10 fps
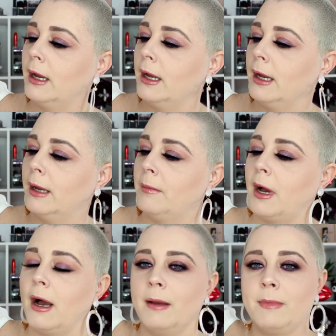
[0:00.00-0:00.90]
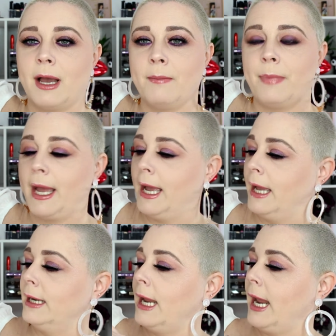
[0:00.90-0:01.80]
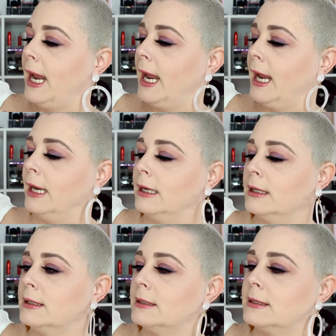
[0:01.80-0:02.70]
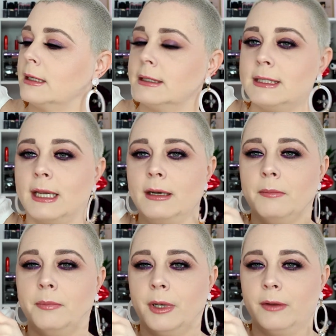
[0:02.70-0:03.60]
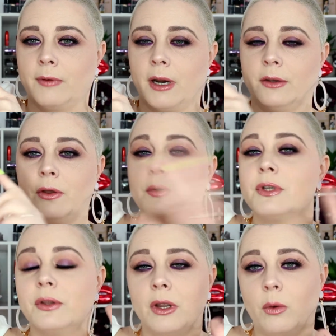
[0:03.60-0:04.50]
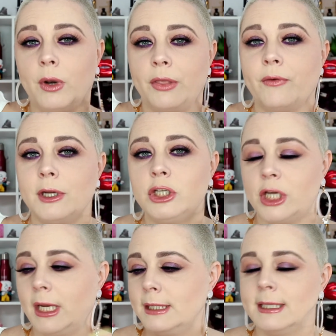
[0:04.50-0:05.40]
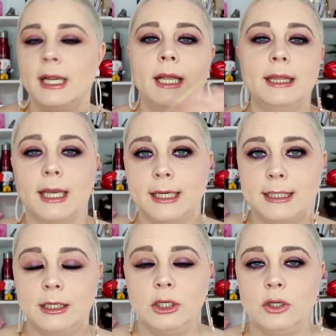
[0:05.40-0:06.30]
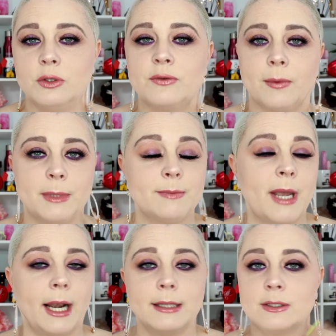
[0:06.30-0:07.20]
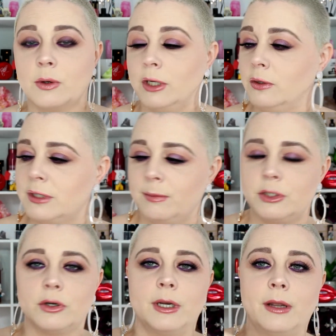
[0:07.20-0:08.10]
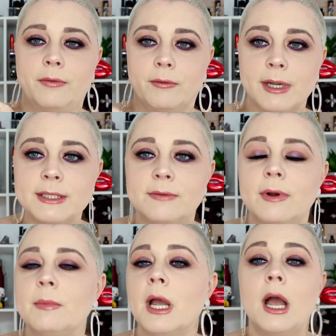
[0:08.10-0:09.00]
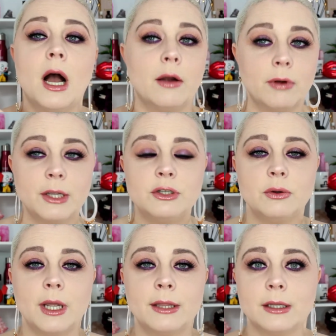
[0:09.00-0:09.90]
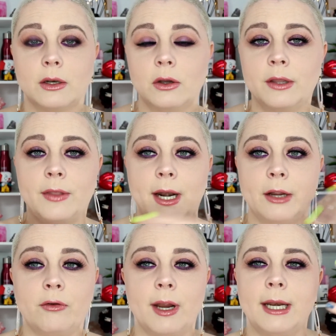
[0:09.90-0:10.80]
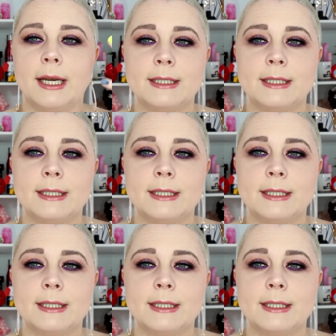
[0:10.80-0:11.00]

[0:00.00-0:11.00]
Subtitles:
I'm Not Bad, and Sunset Boulevard. Those are the only three shades that I didn't use from this palette, so I used the majority of the rest of them. I really do like the look that I created.